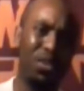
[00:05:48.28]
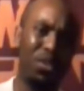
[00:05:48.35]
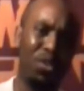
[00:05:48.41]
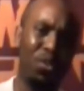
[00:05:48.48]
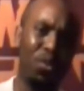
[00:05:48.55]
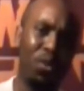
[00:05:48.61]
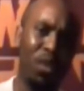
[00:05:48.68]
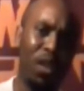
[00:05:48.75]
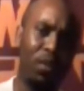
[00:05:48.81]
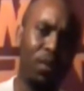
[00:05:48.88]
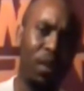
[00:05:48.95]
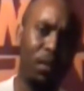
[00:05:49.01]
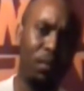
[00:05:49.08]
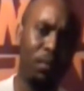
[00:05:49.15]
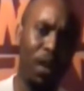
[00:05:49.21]
on a sword
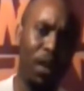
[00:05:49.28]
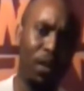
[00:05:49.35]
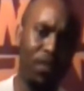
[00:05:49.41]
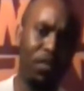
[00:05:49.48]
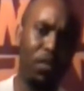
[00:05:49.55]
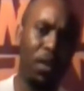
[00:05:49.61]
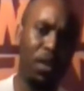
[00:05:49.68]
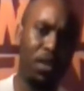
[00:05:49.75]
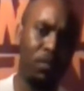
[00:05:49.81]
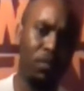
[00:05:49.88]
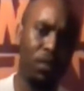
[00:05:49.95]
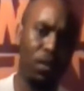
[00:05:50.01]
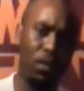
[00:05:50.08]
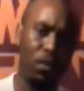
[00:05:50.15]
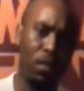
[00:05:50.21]
anyway, but it'd have to be some
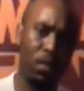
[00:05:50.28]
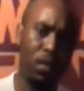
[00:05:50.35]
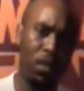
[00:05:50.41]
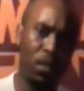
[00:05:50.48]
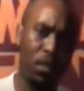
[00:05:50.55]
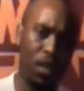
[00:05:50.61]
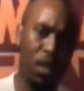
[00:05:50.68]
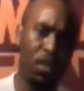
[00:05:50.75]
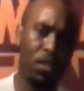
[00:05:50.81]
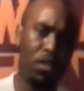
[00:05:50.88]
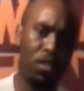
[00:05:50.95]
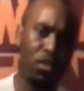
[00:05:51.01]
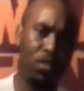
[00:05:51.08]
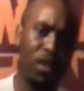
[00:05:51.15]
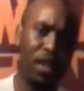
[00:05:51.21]
real
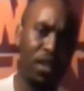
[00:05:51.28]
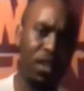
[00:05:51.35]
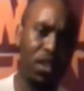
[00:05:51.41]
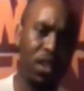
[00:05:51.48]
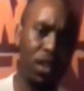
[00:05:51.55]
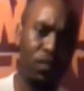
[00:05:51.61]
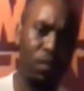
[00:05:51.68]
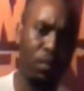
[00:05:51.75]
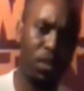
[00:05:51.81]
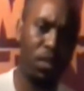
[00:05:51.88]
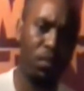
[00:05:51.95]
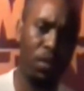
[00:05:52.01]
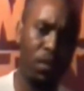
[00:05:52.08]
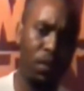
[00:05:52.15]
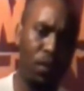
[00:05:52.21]
Dungeons and Dragons shit for me
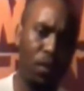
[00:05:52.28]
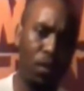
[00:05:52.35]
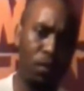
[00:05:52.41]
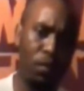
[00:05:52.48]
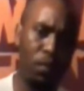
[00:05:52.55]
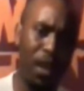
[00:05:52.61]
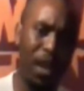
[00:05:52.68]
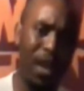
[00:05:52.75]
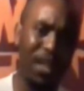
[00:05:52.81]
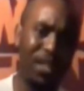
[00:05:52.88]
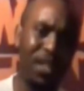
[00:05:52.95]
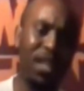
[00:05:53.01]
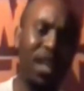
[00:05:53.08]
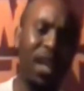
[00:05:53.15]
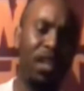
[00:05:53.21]
to be involved. But I
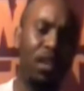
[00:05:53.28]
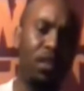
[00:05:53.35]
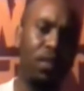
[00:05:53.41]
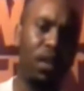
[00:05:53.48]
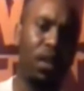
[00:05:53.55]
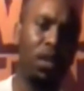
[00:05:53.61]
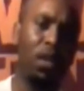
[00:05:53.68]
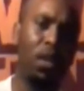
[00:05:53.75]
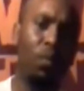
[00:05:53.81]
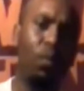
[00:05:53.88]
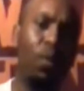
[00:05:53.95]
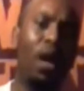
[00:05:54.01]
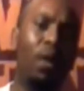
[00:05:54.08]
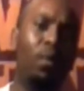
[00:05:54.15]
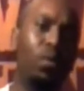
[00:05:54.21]
guess at the end of it,
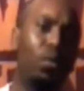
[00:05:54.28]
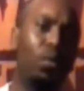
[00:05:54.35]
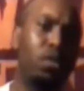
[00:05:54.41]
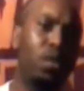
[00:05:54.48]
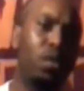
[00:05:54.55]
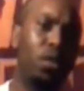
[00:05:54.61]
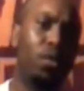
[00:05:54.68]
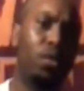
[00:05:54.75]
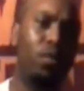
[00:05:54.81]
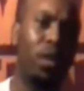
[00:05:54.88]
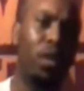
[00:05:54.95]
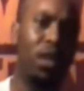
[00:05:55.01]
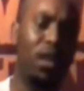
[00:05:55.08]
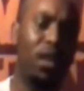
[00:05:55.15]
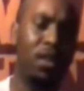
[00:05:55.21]
what I would also
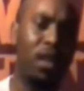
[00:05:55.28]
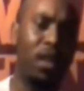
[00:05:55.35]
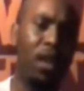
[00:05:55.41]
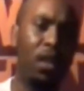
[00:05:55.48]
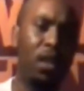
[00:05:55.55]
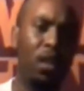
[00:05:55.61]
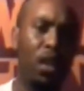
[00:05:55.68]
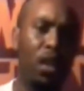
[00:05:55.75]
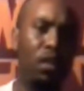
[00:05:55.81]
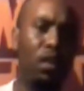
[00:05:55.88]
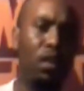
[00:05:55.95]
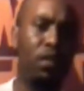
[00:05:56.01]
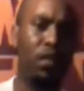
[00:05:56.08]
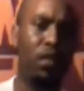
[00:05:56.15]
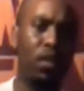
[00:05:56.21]
decree is that a
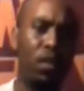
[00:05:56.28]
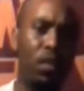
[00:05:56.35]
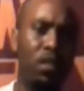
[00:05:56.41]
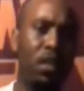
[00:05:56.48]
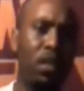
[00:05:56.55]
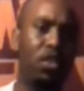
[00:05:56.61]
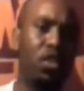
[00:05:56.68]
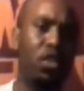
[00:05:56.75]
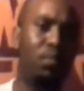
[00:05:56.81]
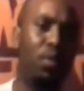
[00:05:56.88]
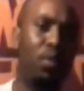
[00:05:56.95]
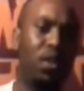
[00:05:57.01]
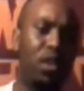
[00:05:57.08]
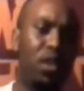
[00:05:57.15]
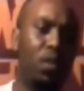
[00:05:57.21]
lot of the contentious
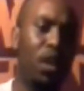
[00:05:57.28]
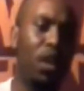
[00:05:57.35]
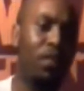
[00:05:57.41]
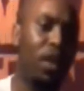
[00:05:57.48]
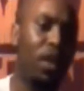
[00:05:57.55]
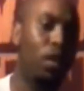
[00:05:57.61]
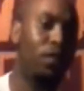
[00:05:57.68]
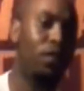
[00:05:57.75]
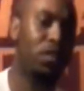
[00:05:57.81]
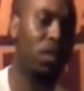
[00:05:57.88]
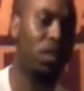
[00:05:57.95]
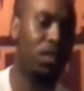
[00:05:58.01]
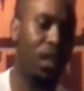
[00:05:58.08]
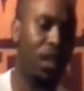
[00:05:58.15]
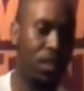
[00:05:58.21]
points that you have like
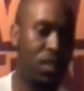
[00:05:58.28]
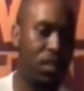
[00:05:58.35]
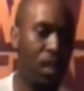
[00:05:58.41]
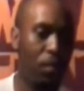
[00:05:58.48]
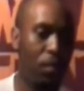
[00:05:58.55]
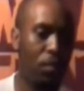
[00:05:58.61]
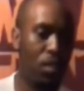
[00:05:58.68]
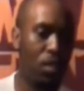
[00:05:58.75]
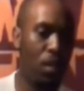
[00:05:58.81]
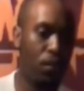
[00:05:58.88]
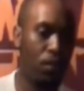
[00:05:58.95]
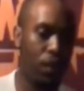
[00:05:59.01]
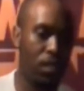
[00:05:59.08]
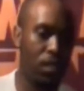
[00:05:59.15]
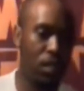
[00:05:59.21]
overseas, like stem
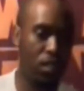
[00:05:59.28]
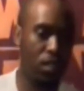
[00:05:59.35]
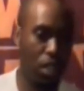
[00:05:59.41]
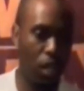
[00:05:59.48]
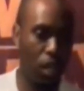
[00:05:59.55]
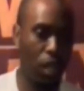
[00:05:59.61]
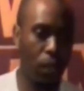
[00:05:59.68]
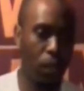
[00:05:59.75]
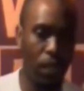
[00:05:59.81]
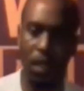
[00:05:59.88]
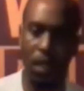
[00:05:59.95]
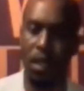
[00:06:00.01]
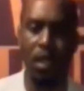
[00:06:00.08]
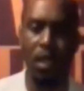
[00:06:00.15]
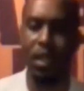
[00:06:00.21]
cell research and
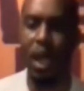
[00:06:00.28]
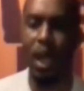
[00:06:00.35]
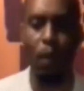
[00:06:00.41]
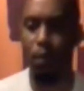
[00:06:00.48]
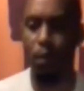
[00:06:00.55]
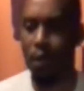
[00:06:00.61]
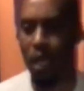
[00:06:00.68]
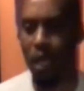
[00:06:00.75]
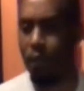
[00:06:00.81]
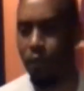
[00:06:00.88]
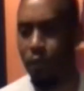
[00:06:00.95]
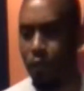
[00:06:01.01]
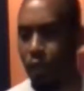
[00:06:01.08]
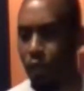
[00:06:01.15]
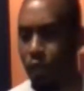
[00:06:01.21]
cloning, that would
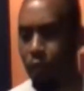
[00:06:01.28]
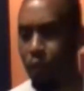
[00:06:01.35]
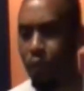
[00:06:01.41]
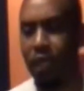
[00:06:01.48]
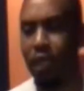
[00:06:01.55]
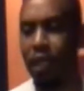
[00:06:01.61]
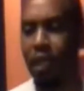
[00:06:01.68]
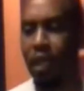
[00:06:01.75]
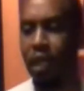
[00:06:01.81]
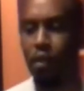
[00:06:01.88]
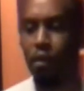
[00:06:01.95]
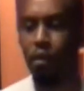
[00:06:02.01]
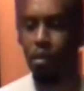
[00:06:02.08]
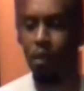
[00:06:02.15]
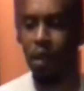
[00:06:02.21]
become completely
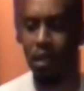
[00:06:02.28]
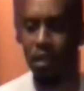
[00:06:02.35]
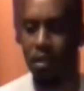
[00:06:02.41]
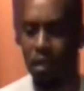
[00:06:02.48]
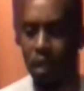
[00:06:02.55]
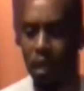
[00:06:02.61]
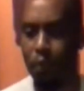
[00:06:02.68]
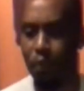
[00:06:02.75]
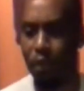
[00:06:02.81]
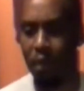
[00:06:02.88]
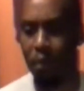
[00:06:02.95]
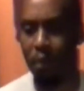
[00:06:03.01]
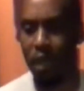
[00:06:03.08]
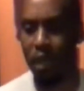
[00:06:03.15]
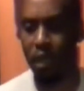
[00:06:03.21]
legal, so I could start
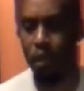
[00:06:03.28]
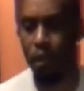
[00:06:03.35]
bringing back a